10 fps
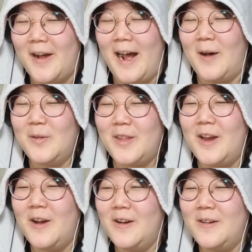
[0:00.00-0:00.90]
out
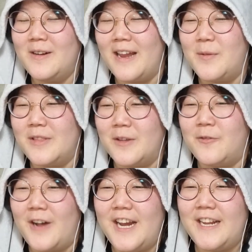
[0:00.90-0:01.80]
there, like with the
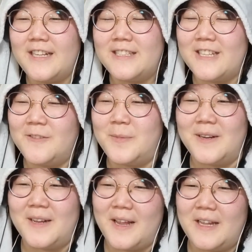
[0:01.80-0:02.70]
fighting and stuff.
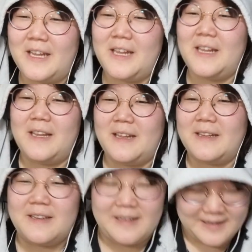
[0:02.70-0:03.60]
But like
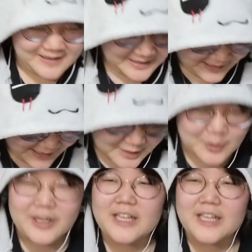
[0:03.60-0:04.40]
he, he took